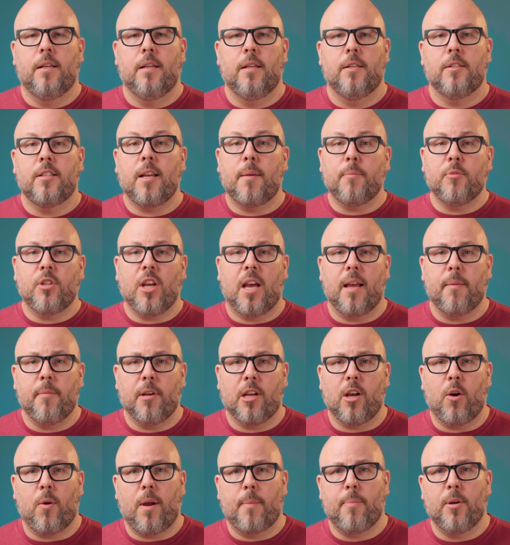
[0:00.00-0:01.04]
Some time
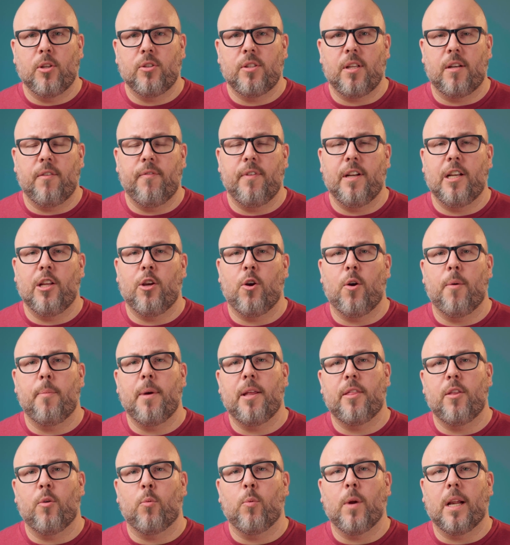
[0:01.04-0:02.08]
ago, I posted a video
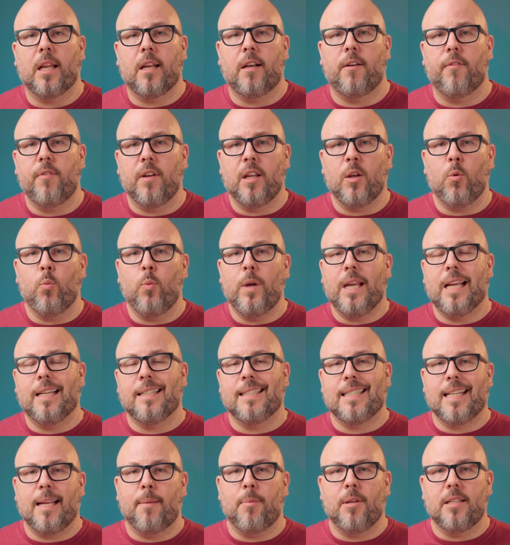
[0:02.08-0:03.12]
about the relatively weak
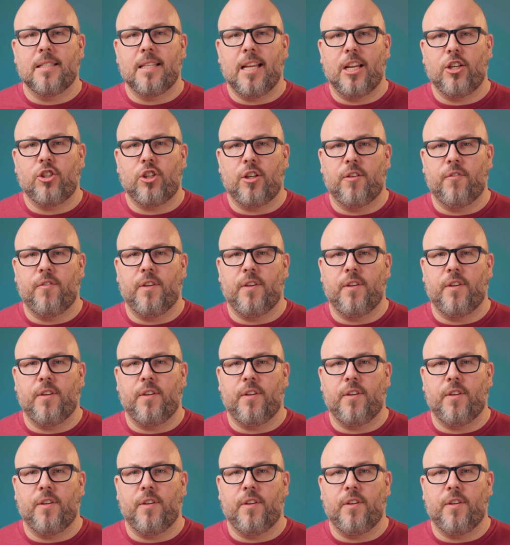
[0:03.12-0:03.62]
stabilization